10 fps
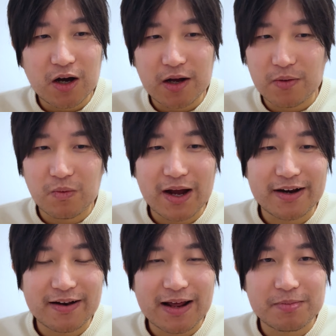
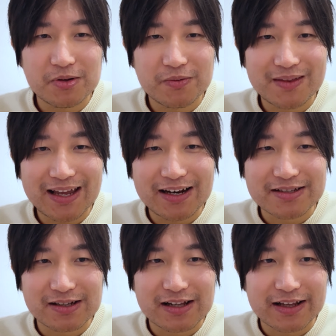Why did I build the
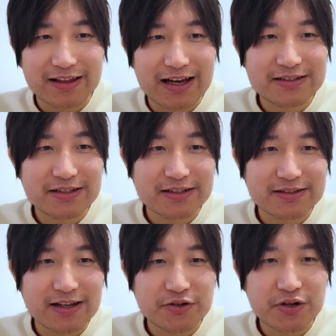aliasing like that,
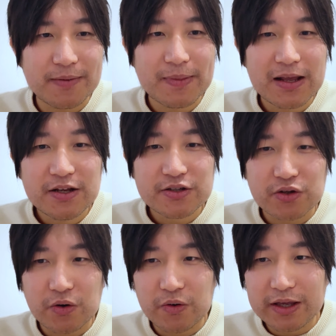etc.
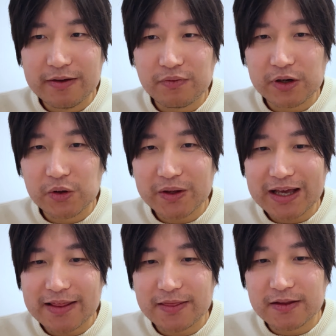So if we
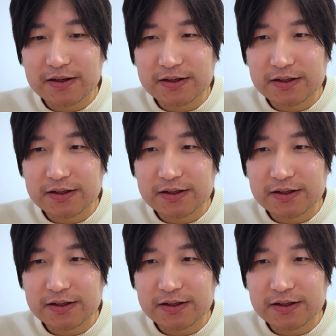look at